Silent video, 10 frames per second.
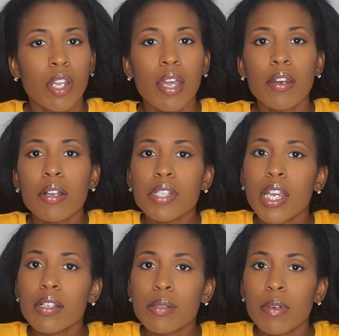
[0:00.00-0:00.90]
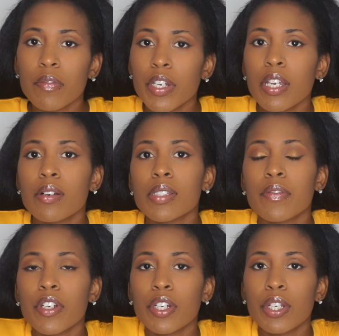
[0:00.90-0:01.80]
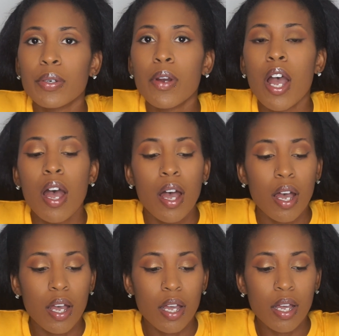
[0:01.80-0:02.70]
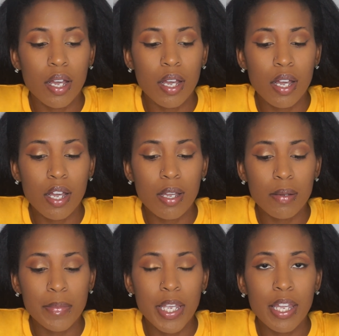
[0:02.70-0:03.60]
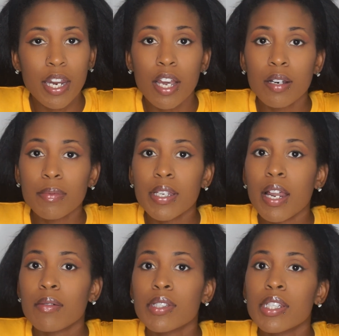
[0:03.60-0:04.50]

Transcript: I don't know. Check out some more videos if you're new. And I hope that I will